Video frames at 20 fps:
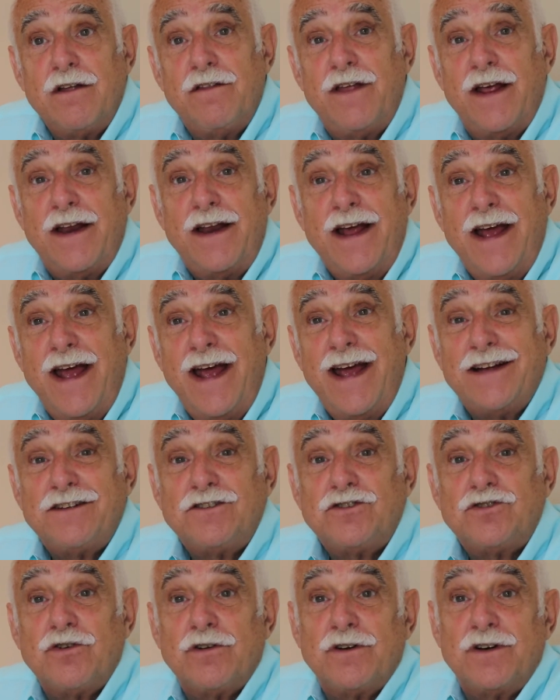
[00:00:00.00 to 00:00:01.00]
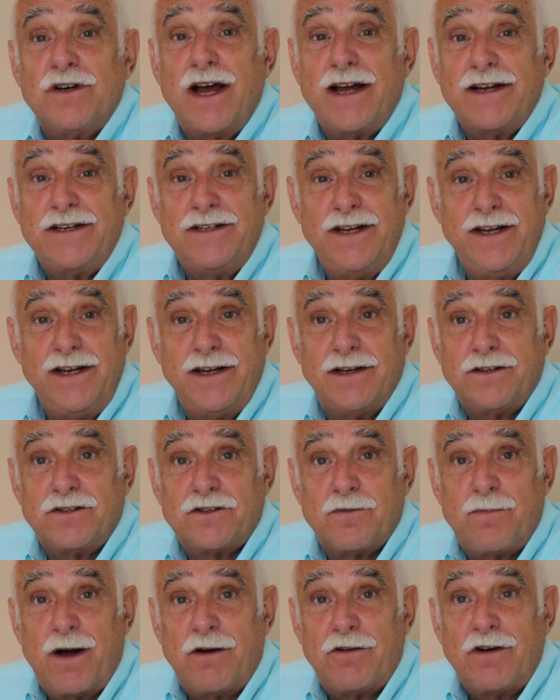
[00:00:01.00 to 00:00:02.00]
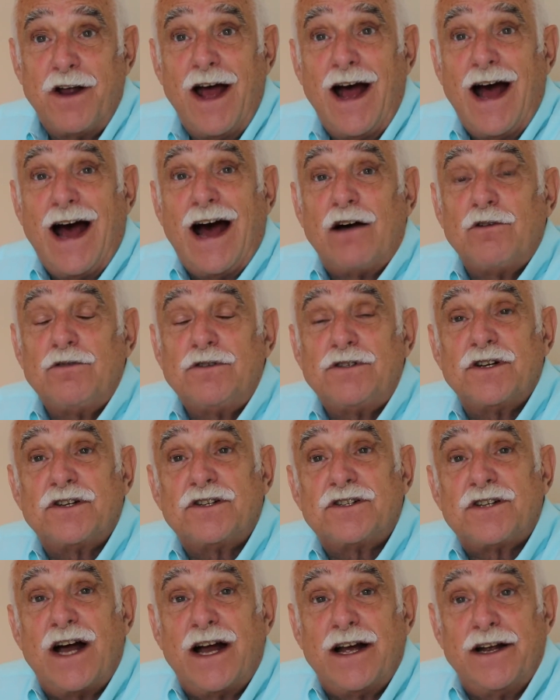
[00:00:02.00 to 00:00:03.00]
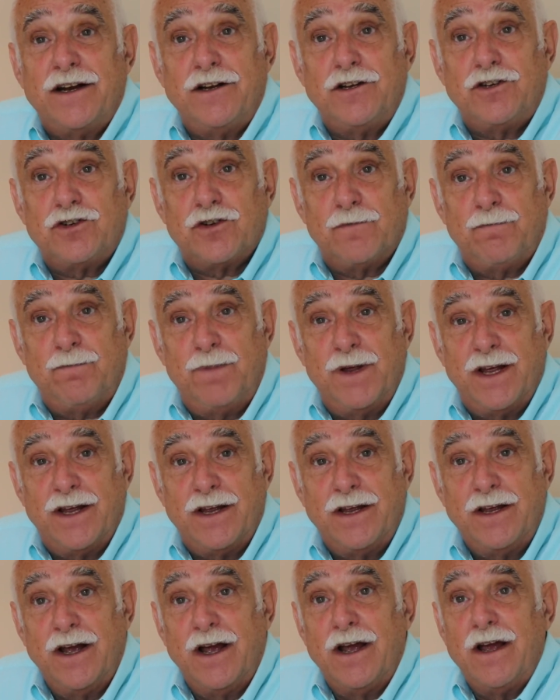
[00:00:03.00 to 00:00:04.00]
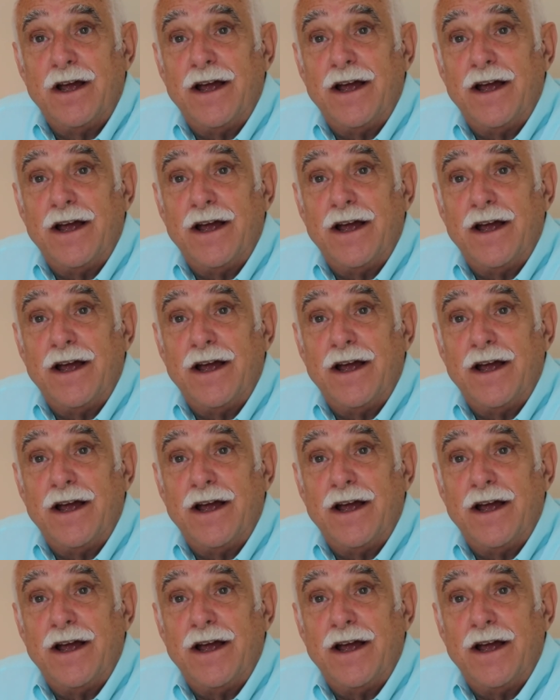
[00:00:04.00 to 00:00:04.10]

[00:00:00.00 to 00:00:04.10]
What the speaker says: that had certain ideas about how society should be.